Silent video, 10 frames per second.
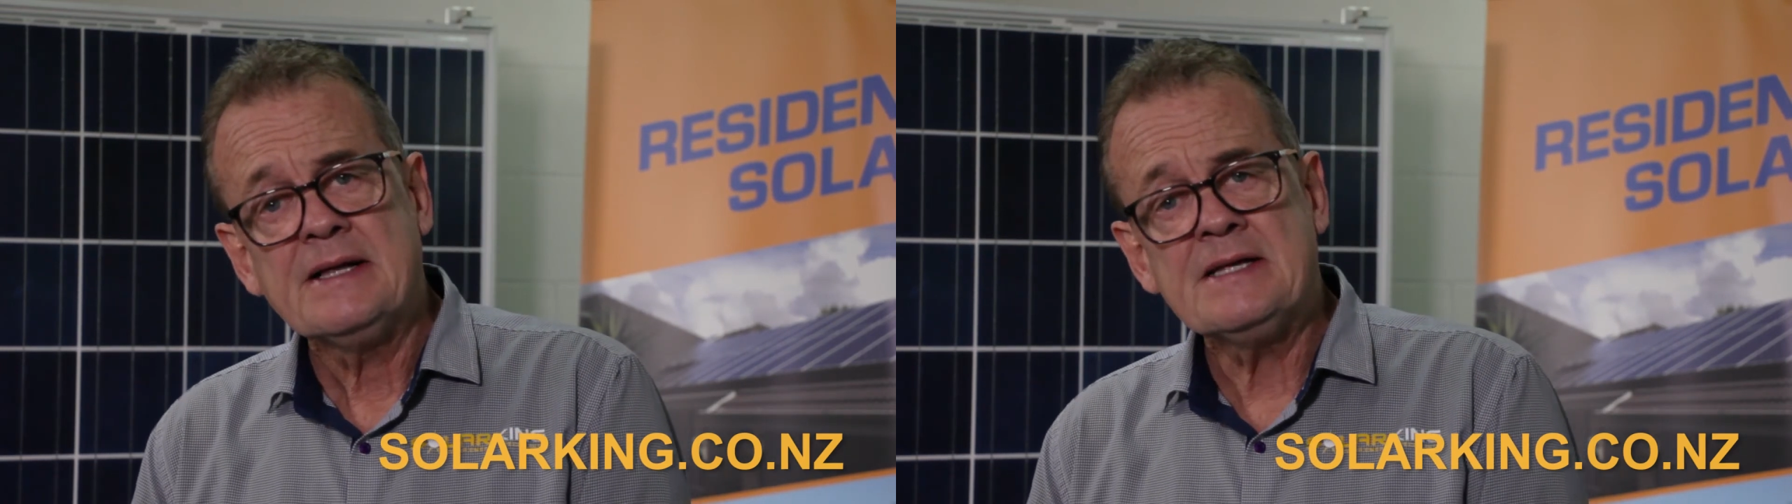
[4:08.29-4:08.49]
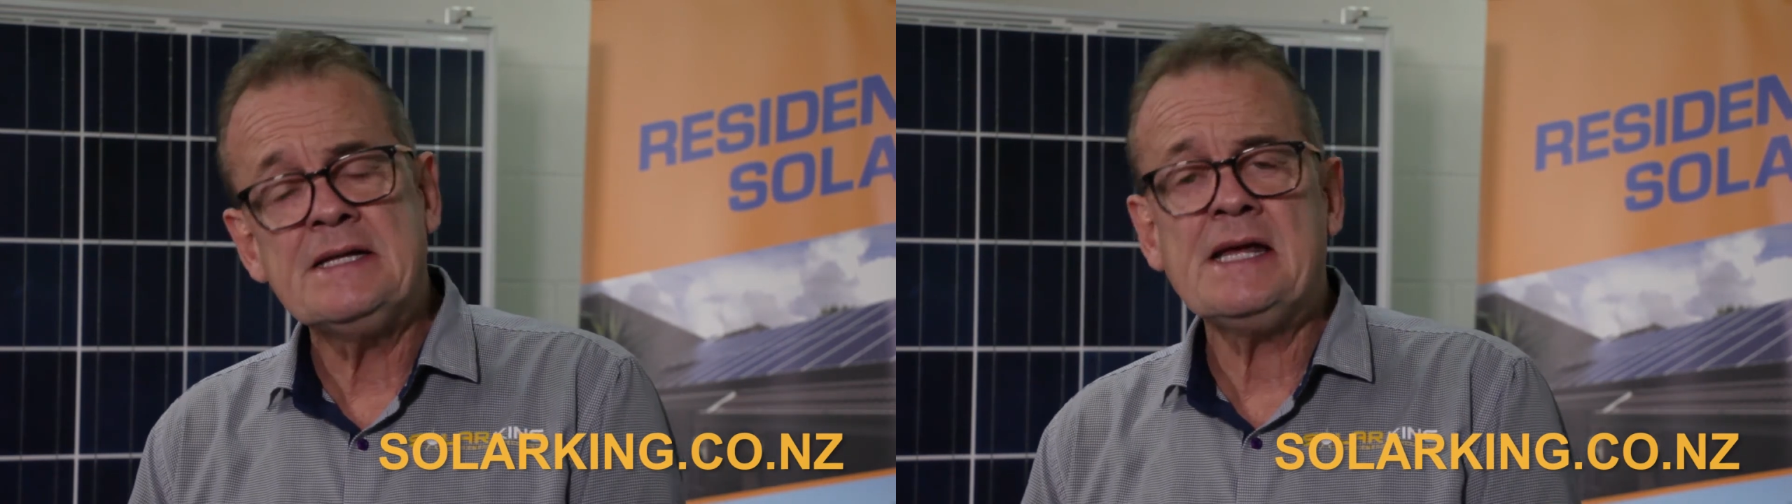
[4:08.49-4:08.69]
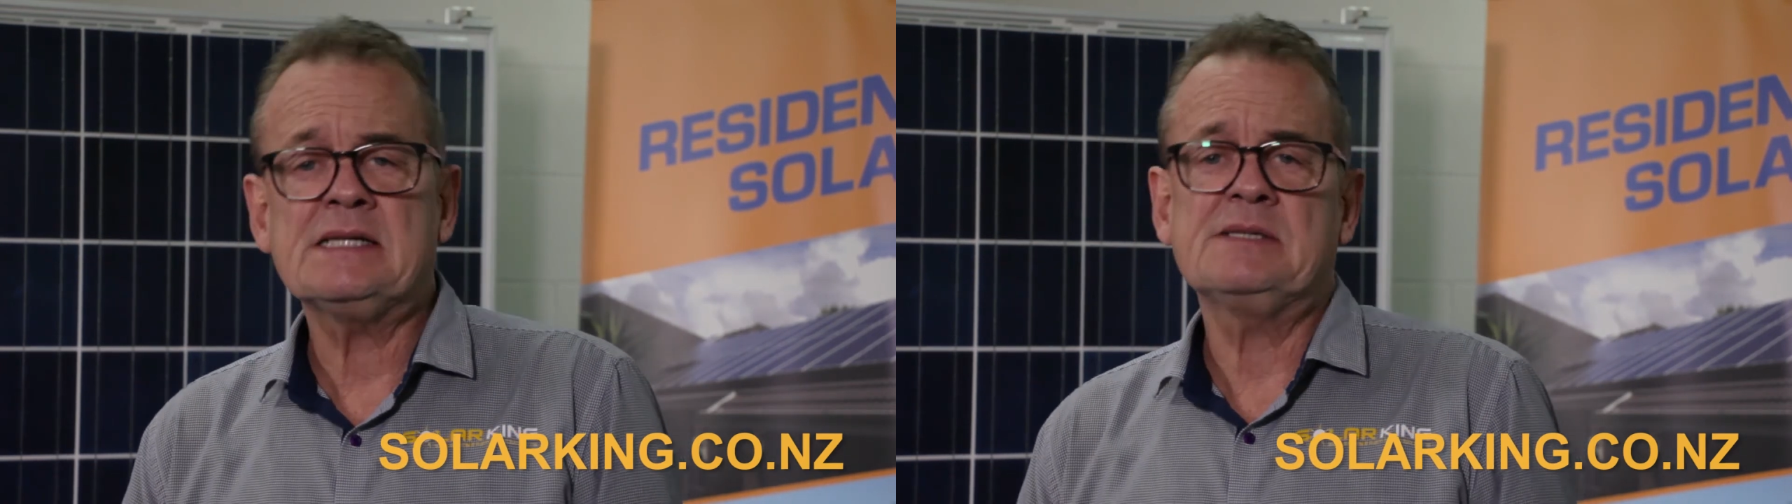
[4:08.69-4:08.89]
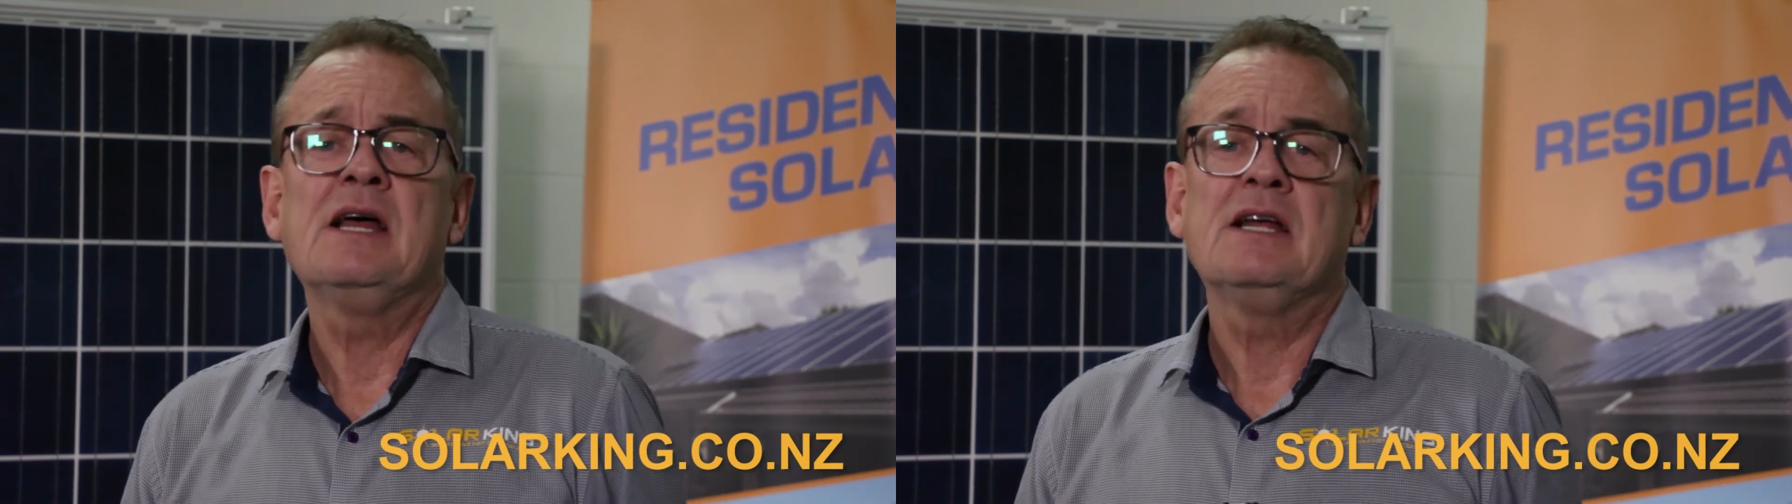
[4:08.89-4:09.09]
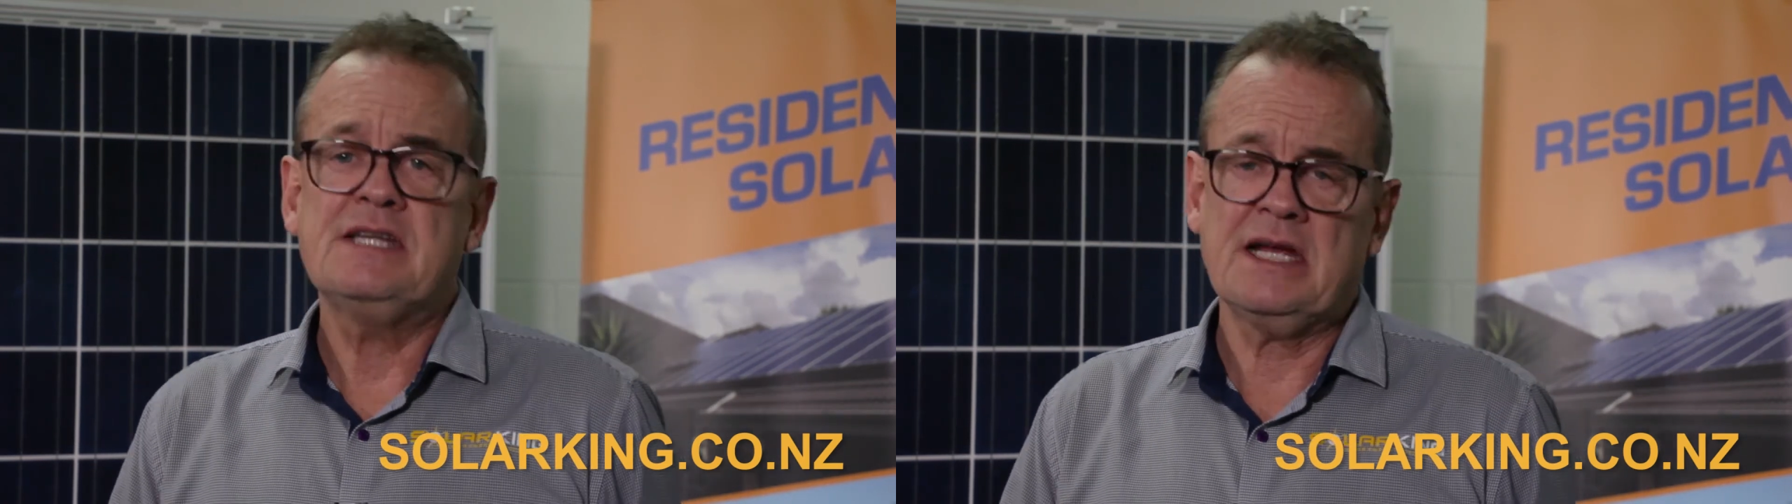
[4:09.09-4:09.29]
The
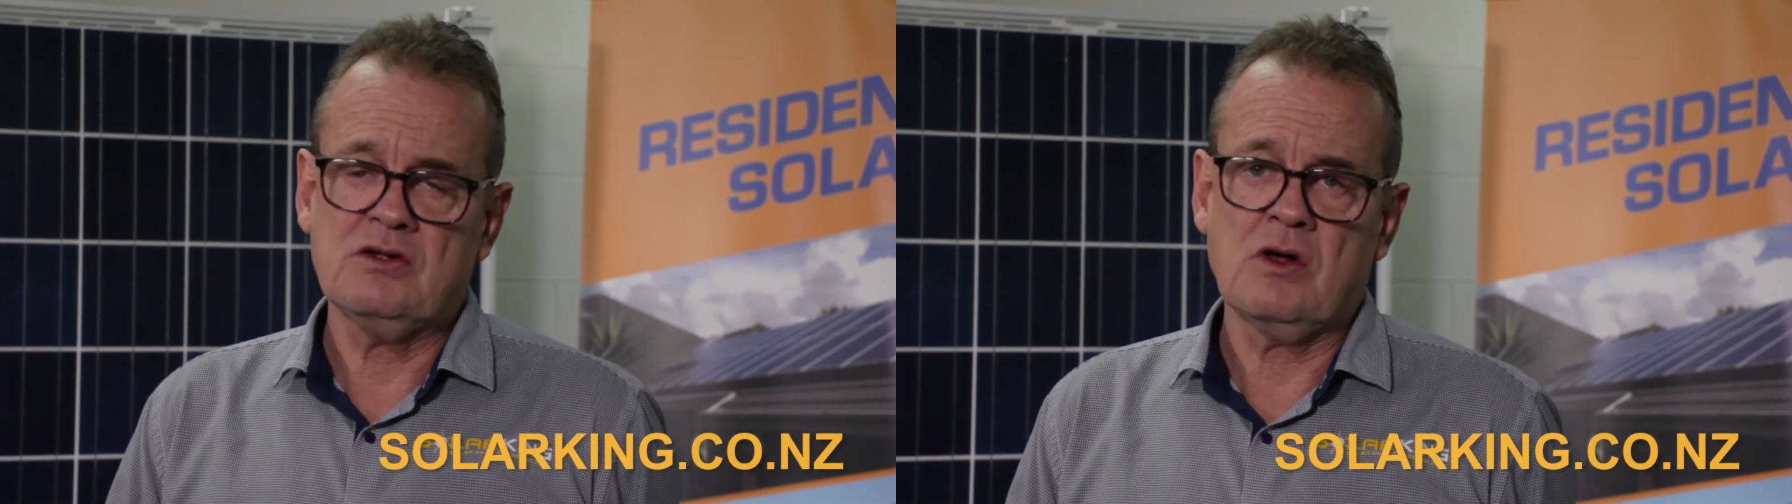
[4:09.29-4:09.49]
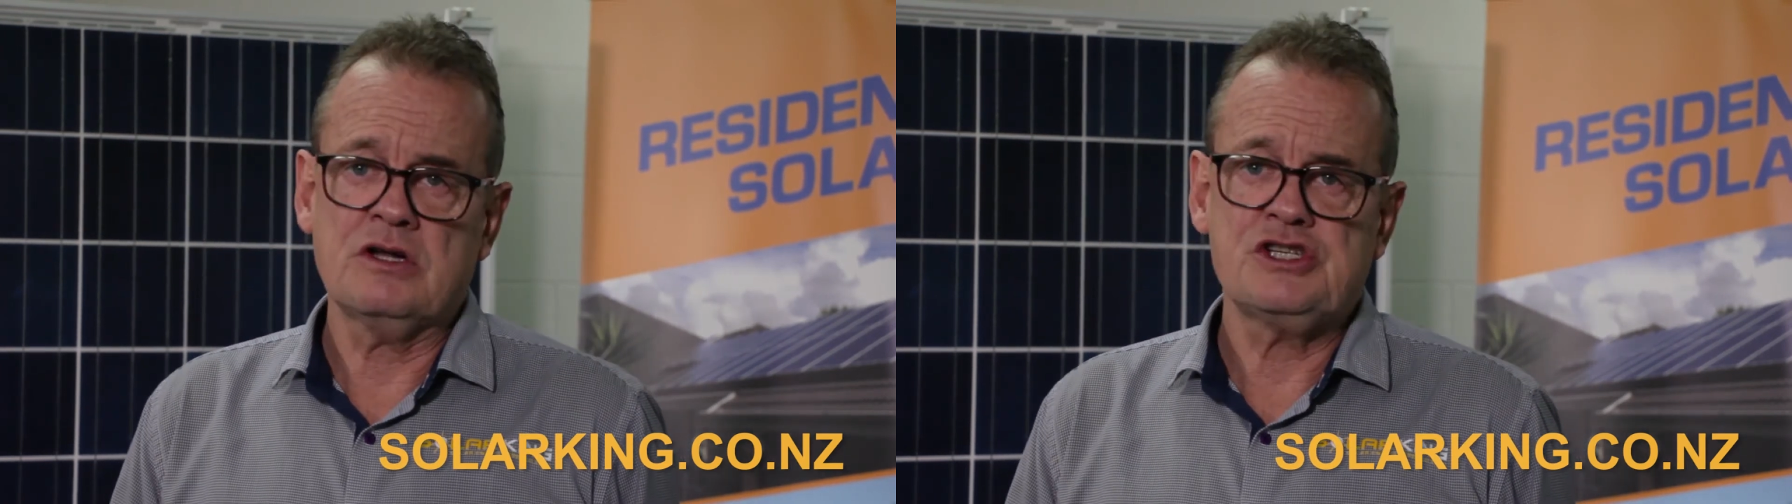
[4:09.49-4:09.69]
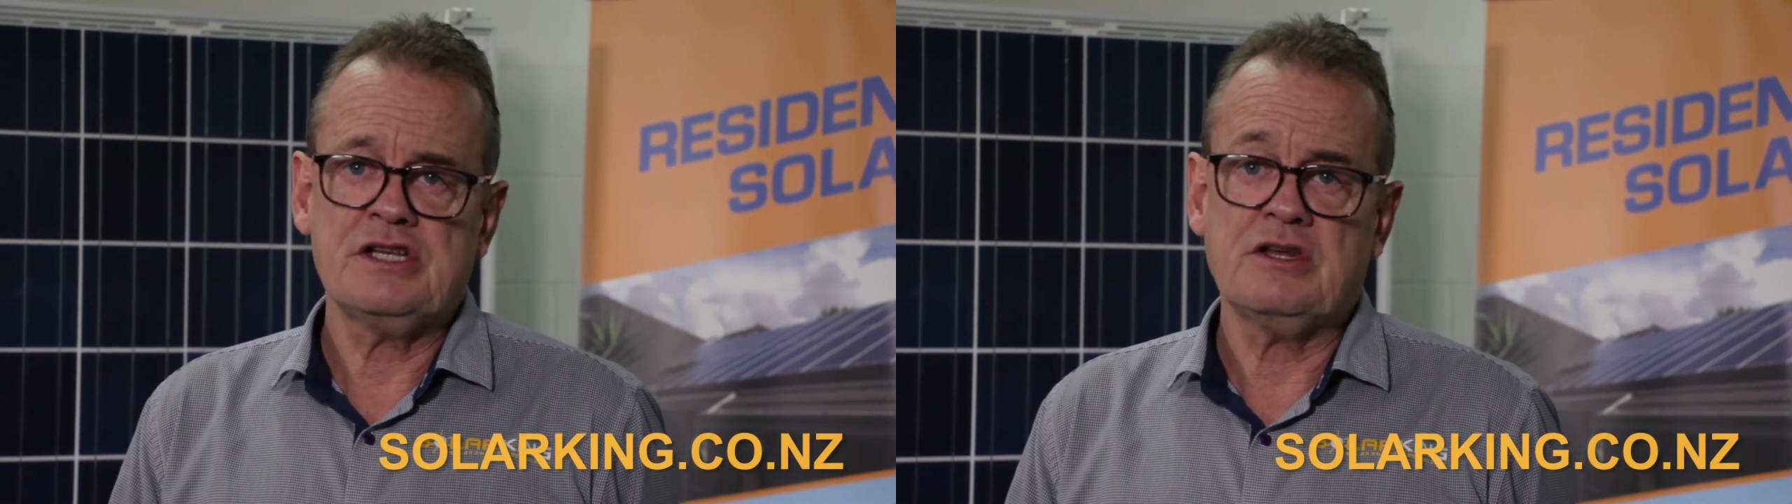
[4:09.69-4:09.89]
next technology